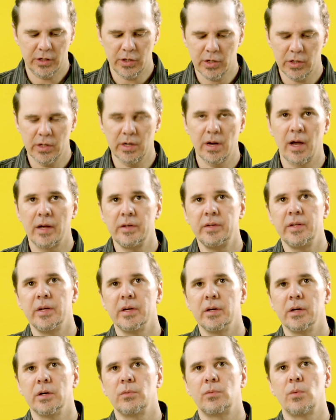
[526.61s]
good
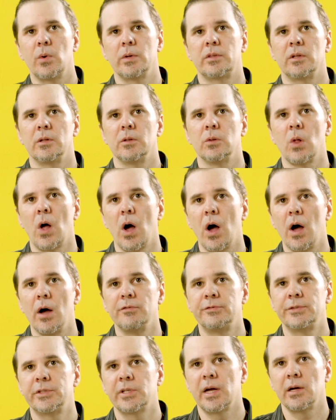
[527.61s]
idea of what the
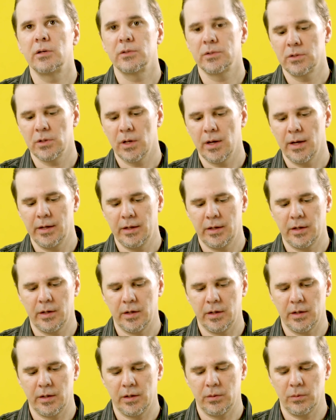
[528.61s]
lav sounds like
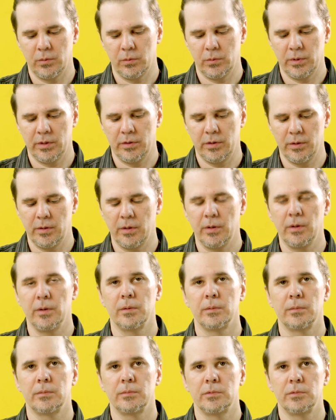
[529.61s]
with as